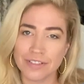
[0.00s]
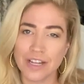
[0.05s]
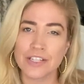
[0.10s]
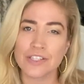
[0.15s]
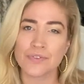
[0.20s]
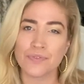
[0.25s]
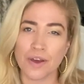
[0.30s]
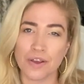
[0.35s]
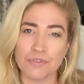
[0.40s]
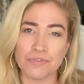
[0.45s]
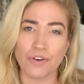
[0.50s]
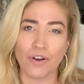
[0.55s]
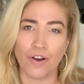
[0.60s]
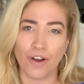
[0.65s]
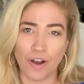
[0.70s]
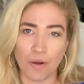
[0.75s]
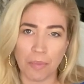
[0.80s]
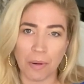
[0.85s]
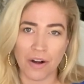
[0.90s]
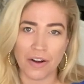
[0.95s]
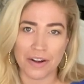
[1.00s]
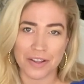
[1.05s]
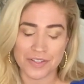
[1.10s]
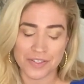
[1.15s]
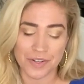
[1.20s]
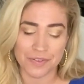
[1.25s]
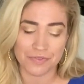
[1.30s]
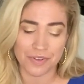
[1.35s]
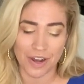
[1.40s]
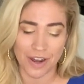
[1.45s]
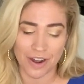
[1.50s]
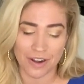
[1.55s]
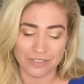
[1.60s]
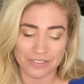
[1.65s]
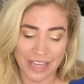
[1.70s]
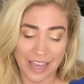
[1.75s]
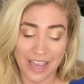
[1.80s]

It's fun for all parties involved.